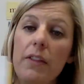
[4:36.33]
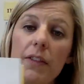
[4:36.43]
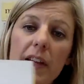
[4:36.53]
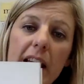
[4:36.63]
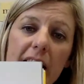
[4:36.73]

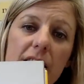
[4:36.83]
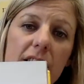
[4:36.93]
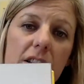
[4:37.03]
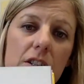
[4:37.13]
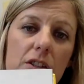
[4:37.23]
The
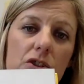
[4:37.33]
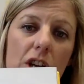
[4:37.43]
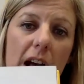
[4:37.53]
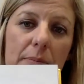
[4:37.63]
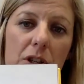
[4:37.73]
next
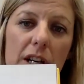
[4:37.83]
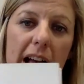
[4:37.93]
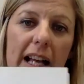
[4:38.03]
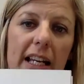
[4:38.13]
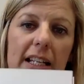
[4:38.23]
chapter
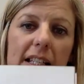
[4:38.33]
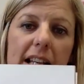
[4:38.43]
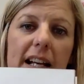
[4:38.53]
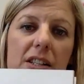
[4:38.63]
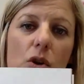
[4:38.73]
heading
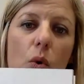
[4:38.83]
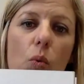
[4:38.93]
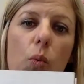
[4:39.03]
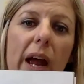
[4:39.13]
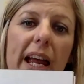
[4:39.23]
says,
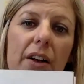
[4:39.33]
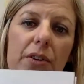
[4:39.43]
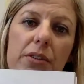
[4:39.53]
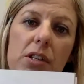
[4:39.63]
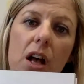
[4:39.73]

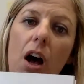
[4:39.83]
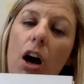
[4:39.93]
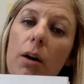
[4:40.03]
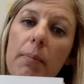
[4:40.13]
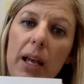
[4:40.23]
whales
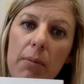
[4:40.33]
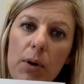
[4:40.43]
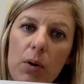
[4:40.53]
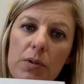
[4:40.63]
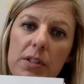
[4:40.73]
are
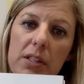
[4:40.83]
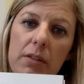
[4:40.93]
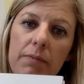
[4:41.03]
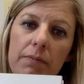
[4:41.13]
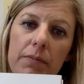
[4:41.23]
mammals.
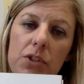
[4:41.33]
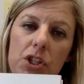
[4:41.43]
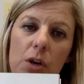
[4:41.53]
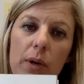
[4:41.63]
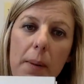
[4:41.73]
Do you
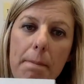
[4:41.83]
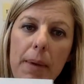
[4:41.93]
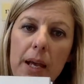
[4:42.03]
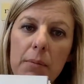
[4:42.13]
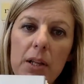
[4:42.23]
know what a
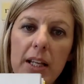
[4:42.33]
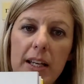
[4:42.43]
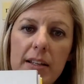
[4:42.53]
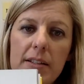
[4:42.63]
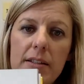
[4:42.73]
mammal
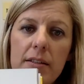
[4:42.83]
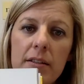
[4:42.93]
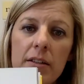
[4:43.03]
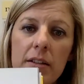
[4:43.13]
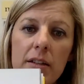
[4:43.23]
is?
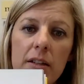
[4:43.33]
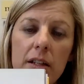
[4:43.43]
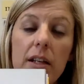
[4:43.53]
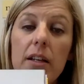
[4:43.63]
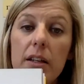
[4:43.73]

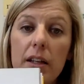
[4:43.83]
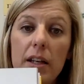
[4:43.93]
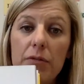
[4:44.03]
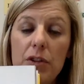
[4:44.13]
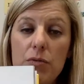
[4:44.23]

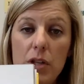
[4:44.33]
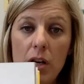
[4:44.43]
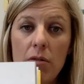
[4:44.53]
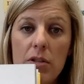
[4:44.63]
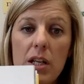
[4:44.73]
If you
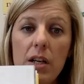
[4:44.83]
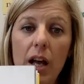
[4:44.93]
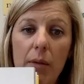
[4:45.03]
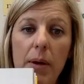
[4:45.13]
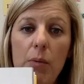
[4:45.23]
don't,
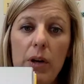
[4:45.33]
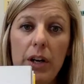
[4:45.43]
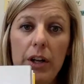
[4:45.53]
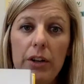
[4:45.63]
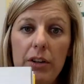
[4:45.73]
I bet we're
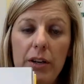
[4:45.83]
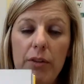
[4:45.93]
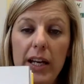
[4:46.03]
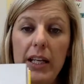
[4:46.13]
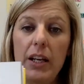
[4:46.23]
going to learn it
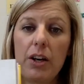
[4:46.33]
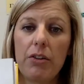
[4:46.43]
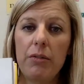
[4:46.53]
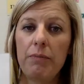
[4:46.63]
right here.